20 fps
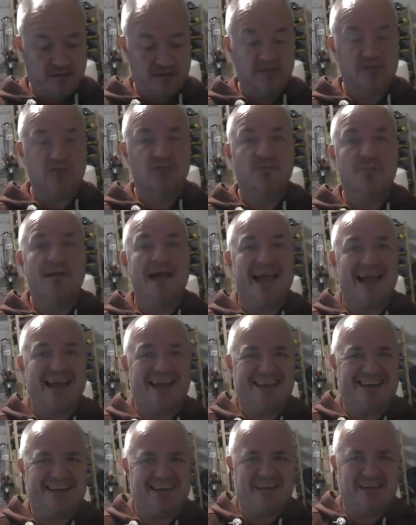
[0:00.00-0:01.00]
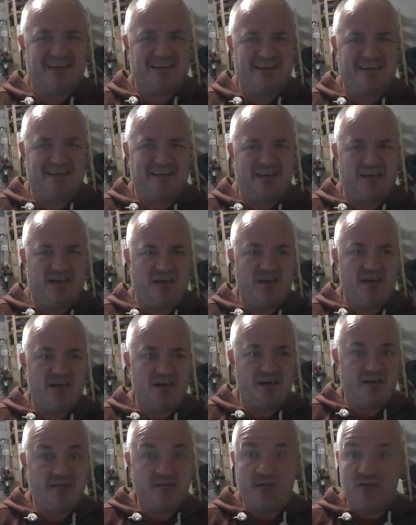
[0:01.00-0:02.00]
To me,
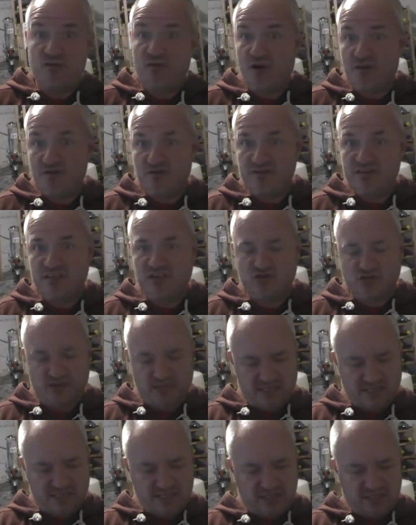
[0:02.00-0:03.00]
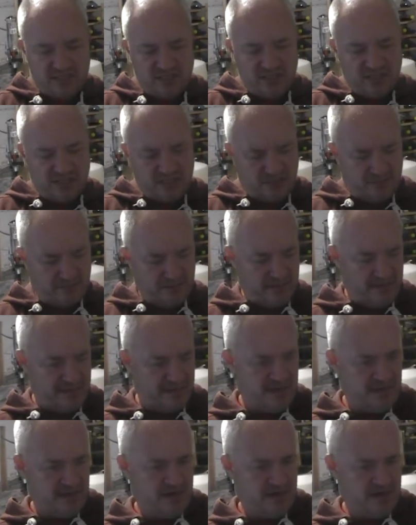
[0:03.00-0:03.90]
a rather interesting ginger beer.